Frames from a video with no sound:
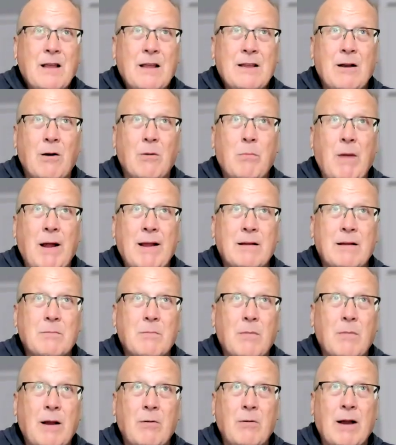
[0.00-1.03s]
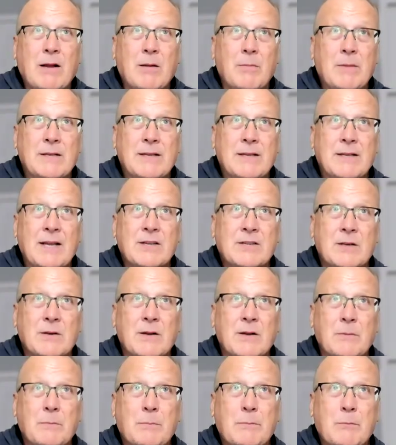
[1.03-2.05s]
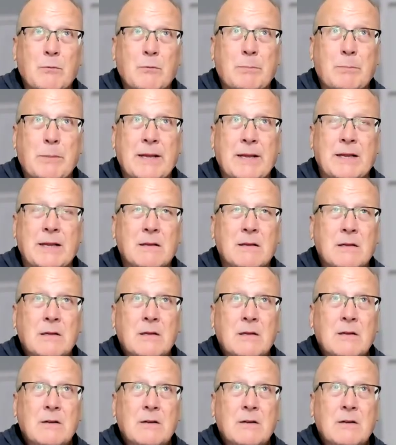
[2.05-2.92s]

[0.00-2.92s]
my recommendation would be